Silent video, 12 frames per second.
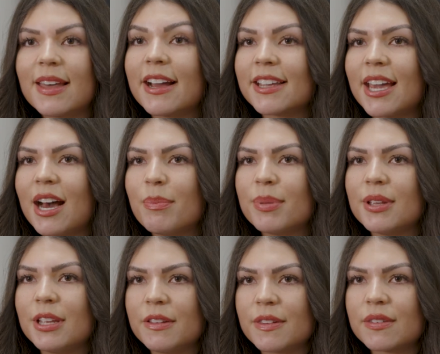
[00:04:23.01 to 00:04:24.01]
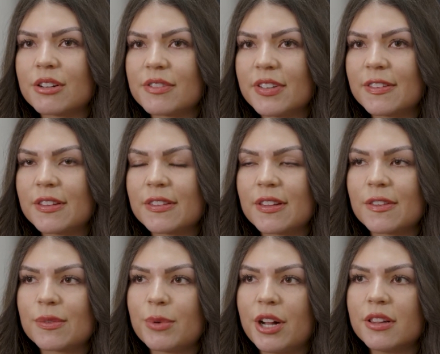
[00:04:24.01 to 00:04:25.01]
that gap in services
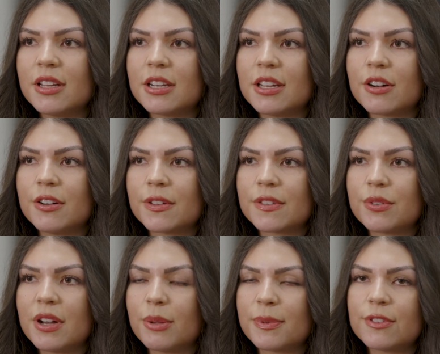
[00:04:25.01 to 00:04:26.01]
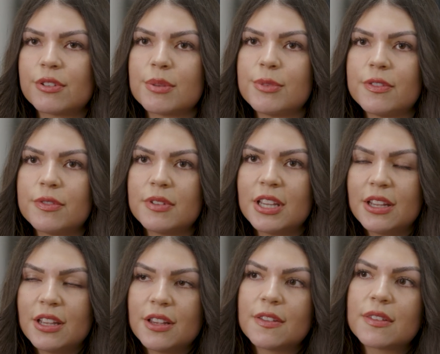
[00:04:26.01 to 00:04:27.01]
as well, and it also helps to remove
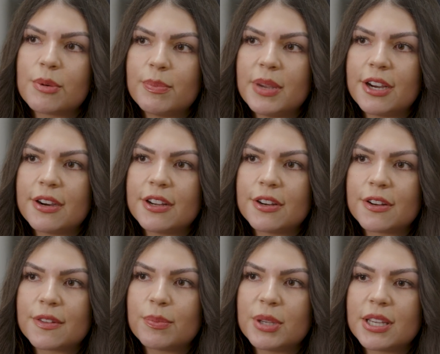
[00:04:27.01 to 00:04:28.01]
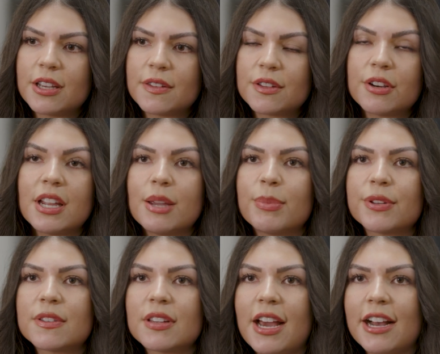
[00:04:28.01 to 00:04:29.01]
some barriers because you're able
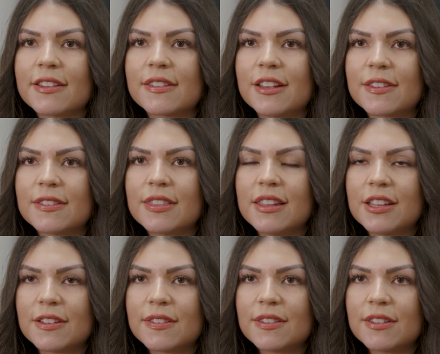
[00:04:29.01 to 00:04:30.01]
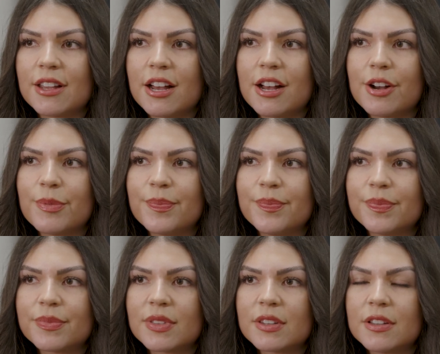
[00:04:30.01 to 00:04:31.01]
to access this
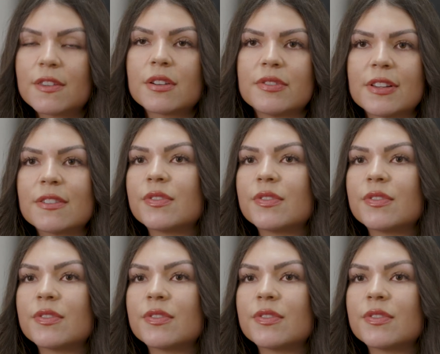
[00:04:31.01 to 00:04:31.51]
service